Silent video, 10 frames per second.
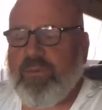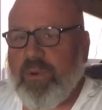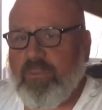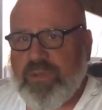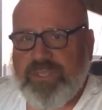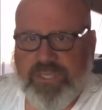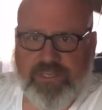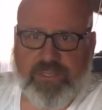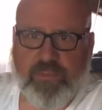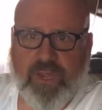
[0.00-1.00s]
or pushing
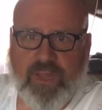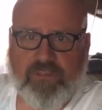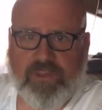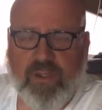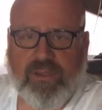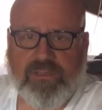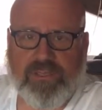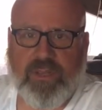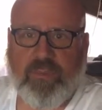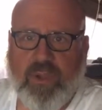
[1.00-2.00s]
someone out of darkness
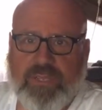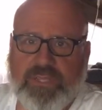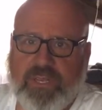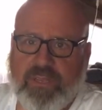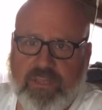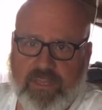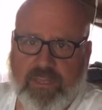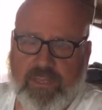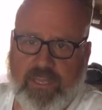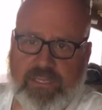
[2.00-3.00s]
and depression.
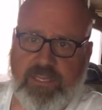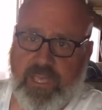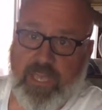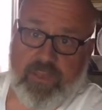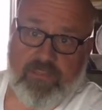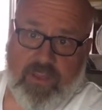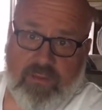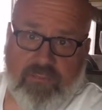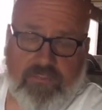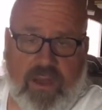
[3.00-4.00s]
It's the eve
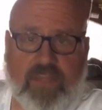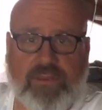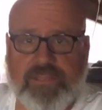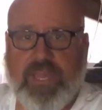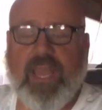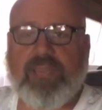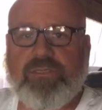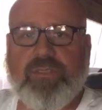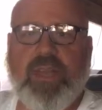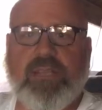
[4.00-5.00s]
of Father's Day
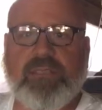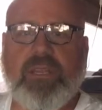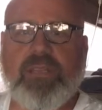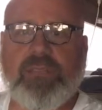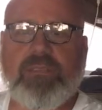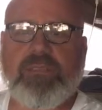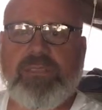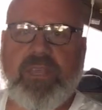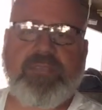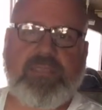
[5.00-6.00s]

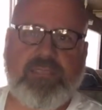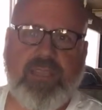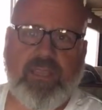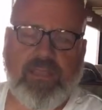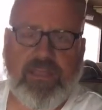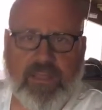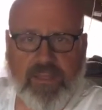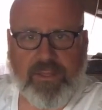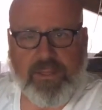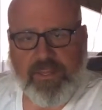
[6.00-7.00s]
2017,
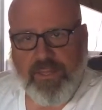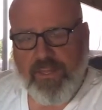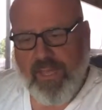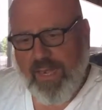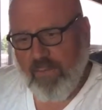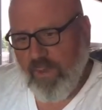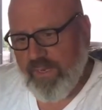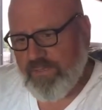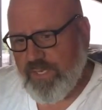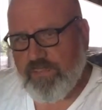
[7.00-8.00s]
and I
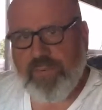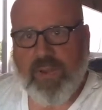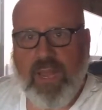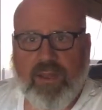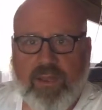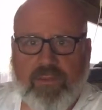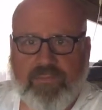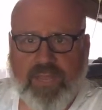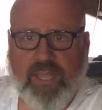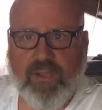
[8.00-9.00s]
wanted to put out a little
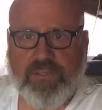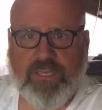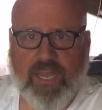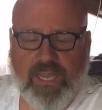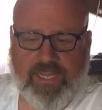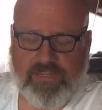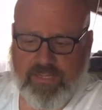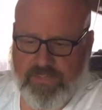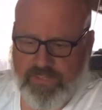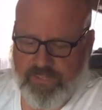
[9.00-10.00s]
video tonight
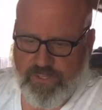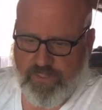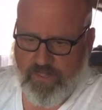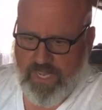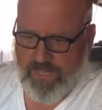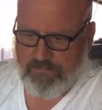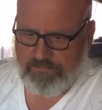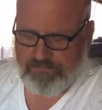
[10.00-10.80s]
to